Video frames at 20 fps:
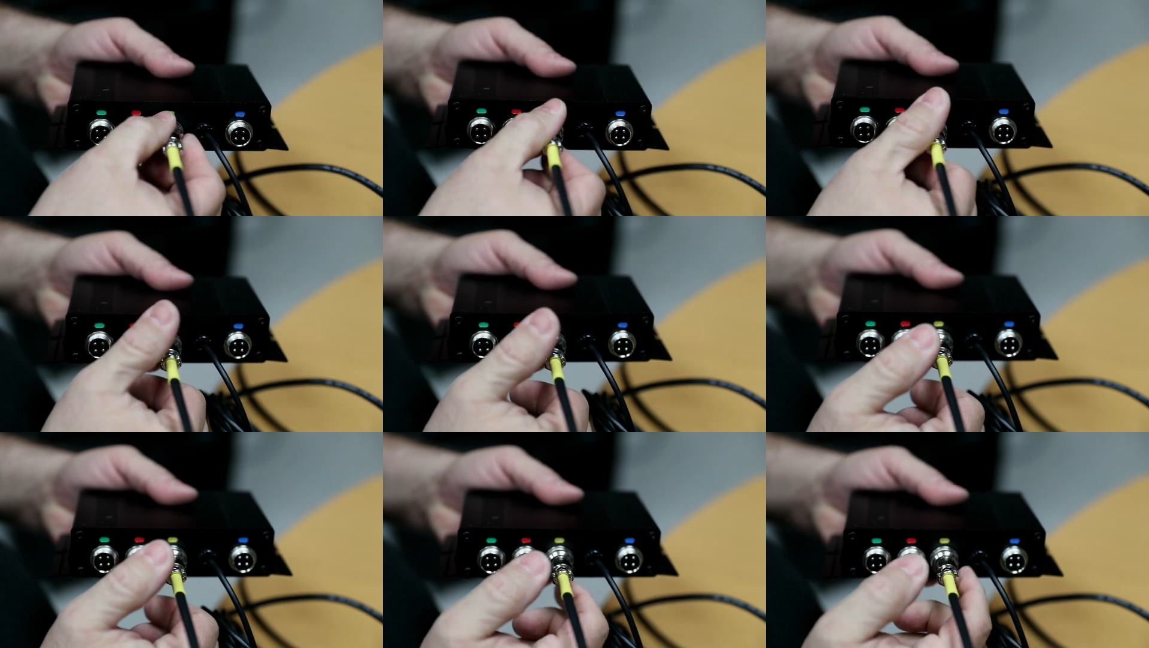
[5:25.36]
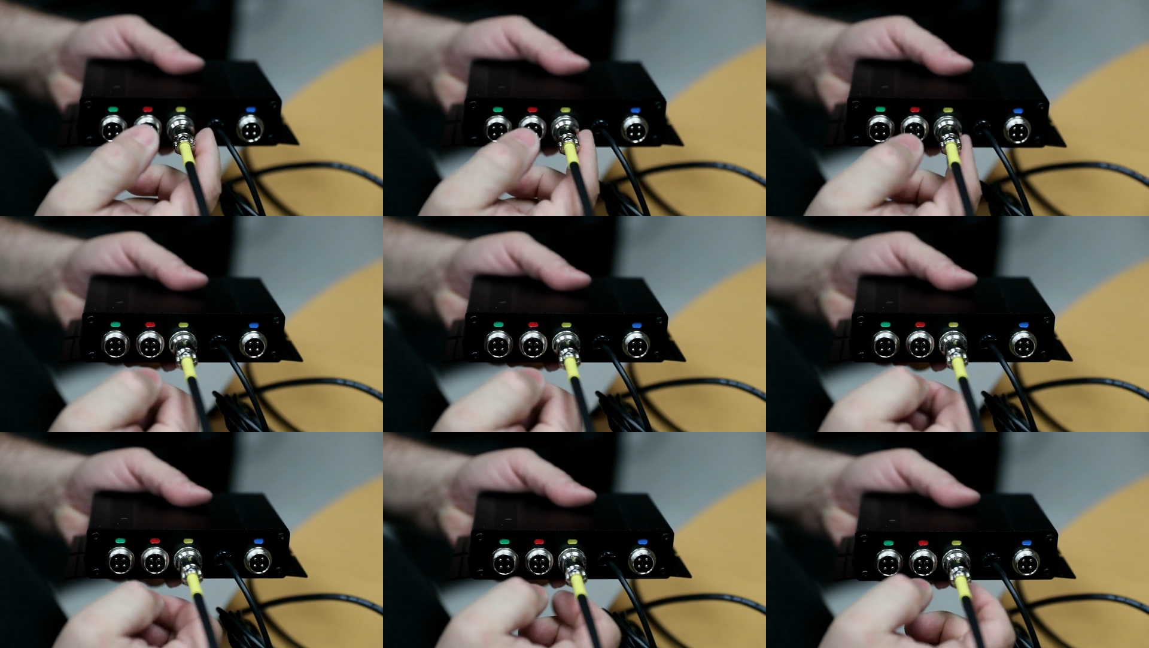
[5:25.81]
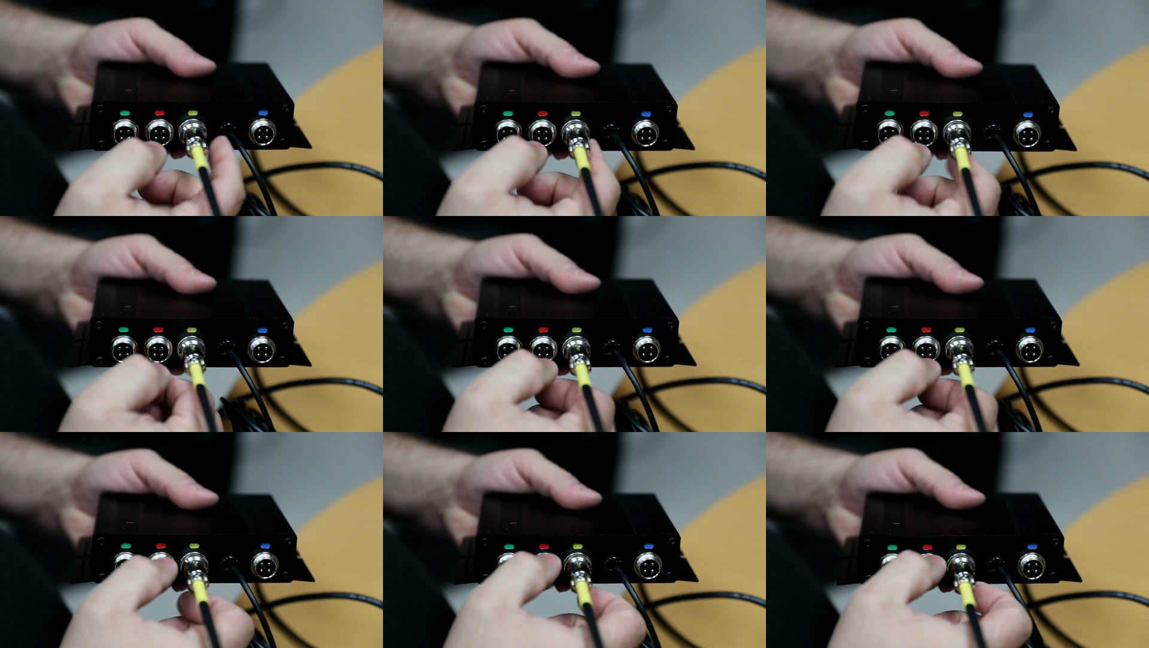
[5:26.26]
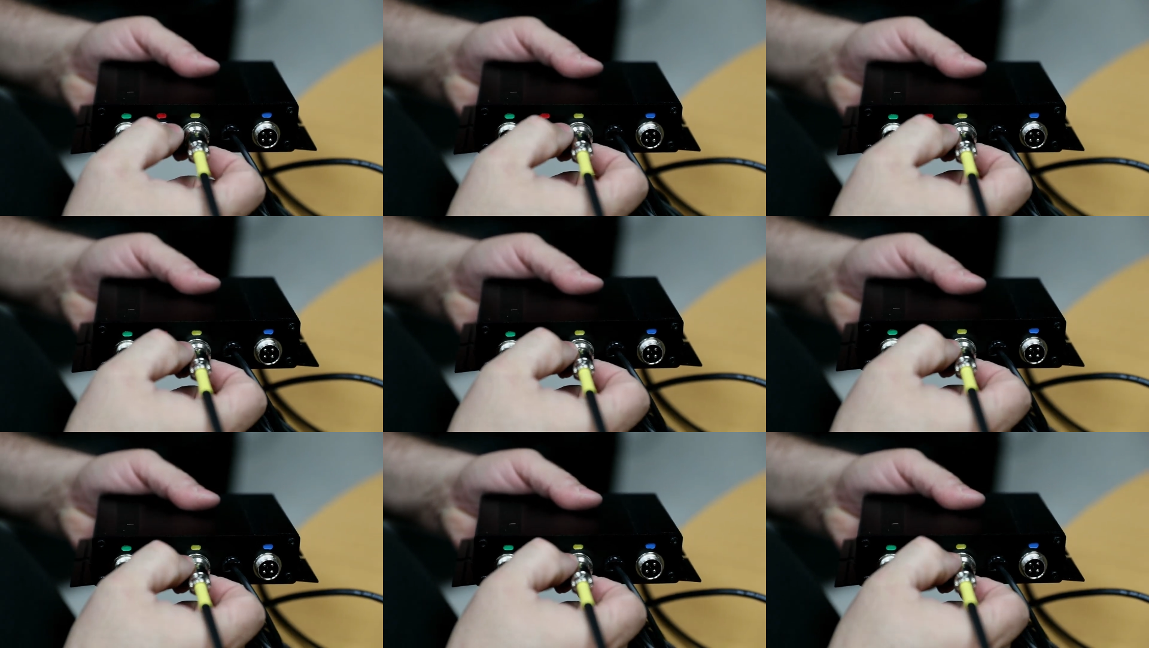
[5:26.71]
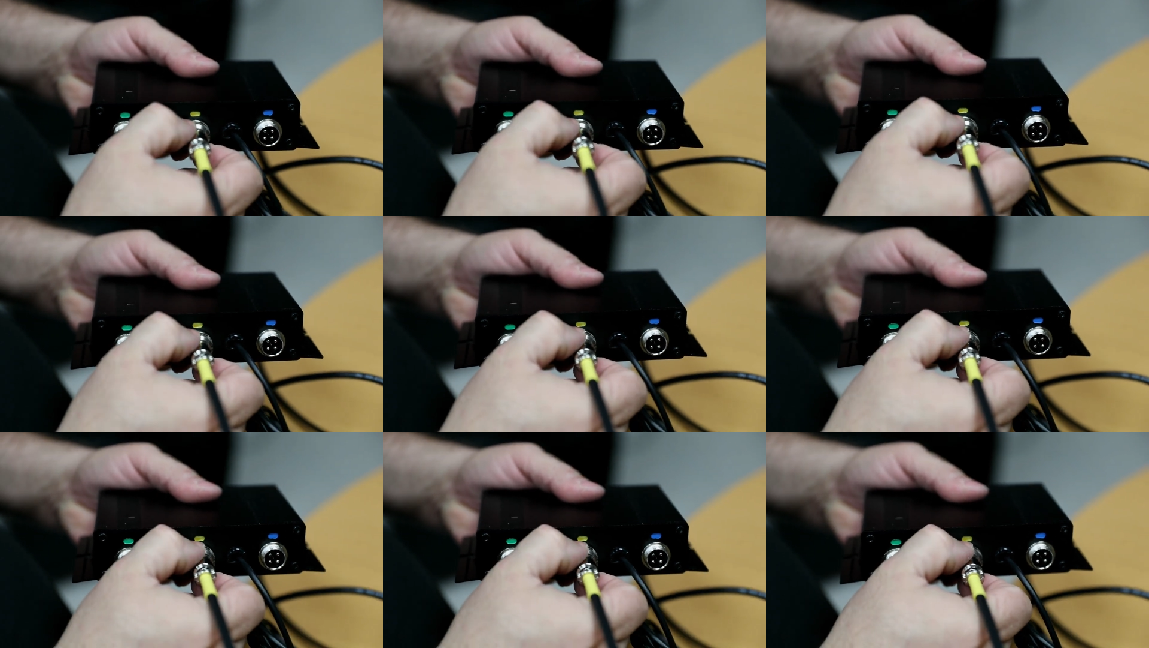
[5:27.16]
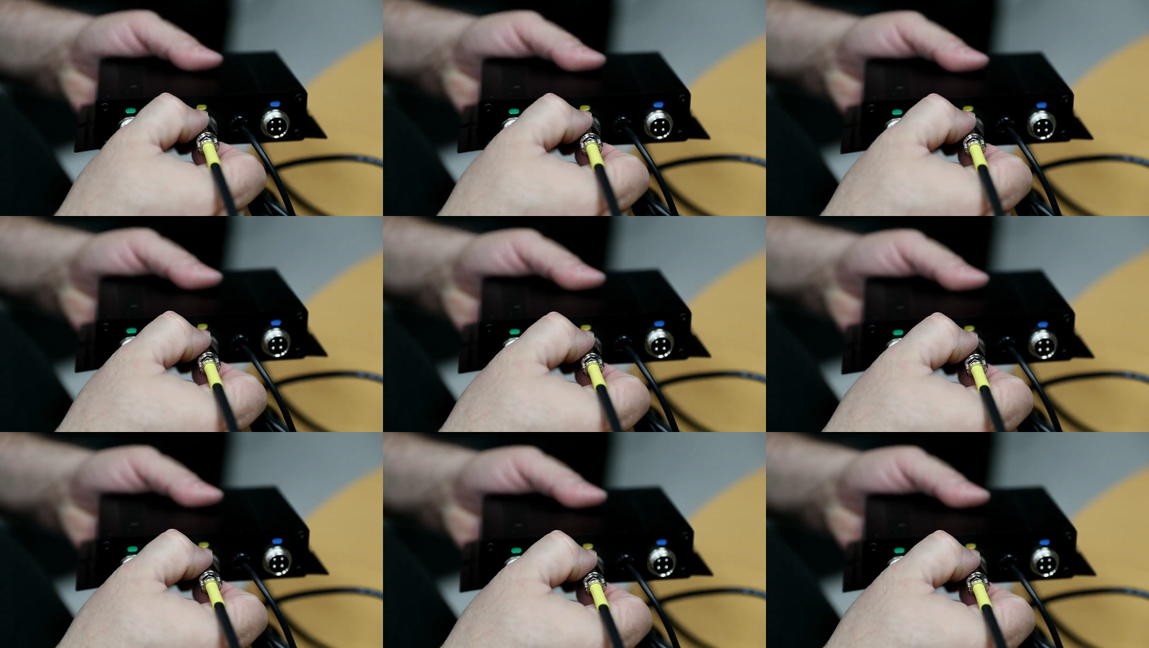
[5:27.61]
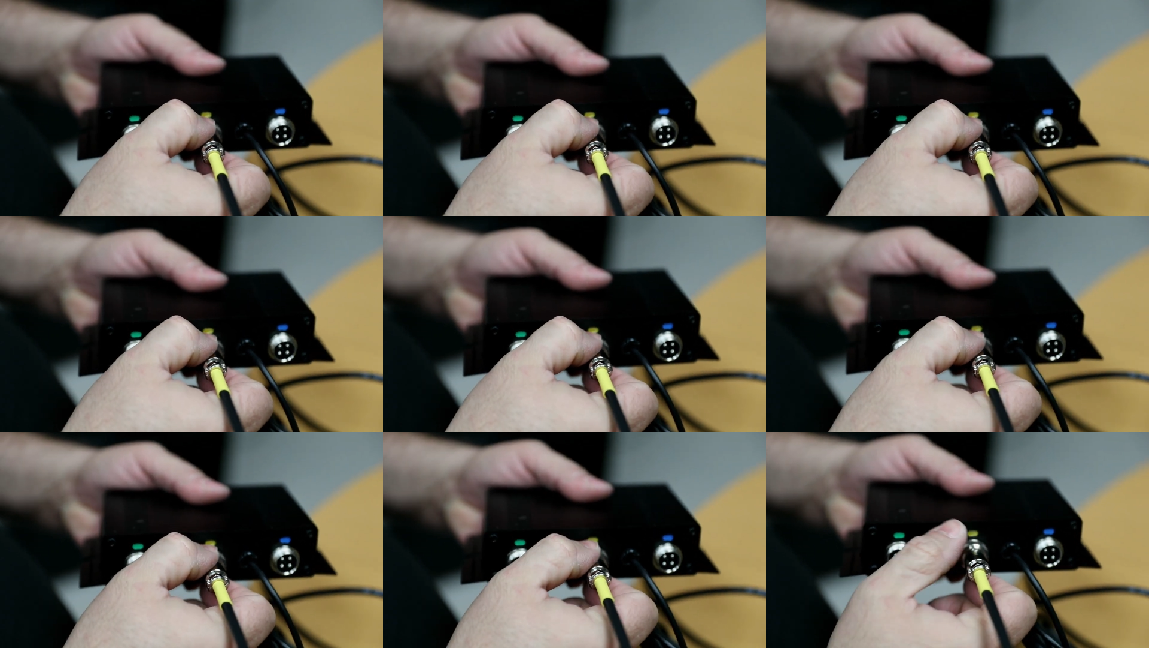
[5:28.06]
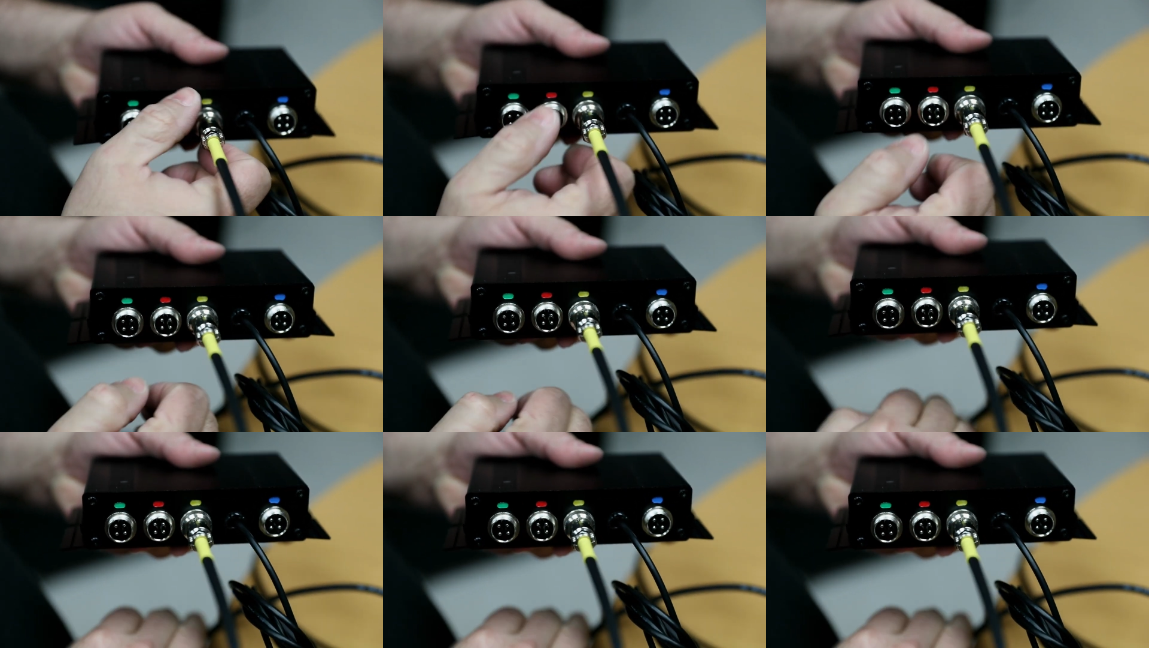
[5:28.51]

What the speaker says: (no speaker visible)